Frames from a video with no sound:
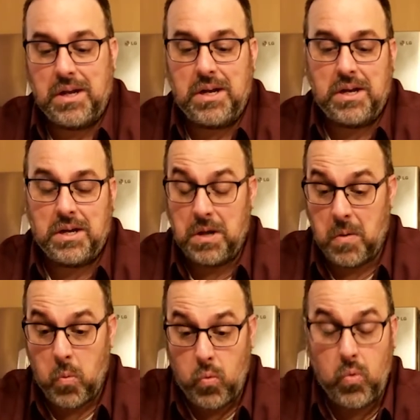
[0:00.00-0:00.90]
I
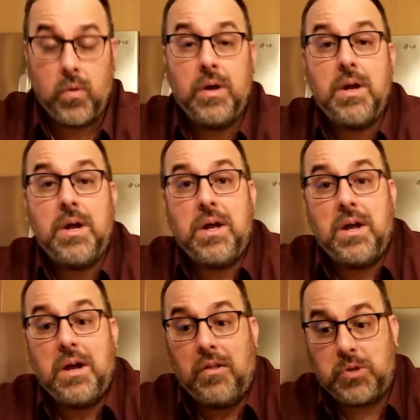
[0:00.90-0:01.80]

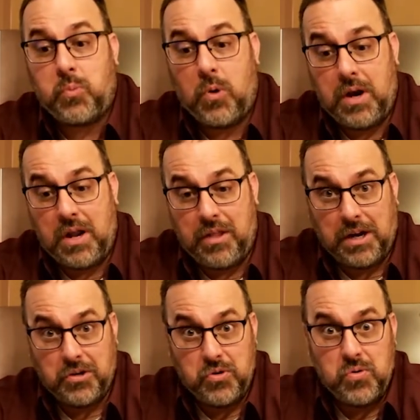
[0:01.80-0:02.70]

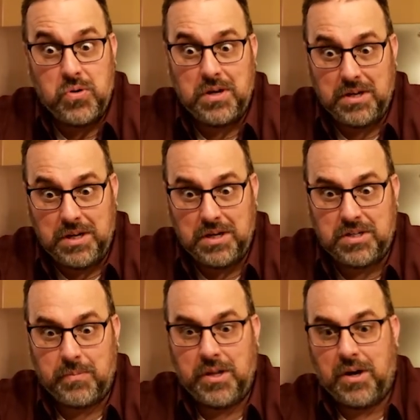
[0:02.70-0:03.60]
think I do
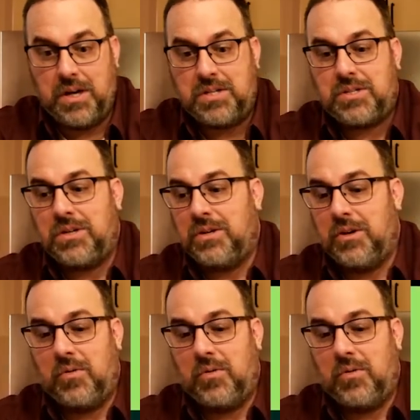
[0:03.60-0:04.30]
need some of the ice.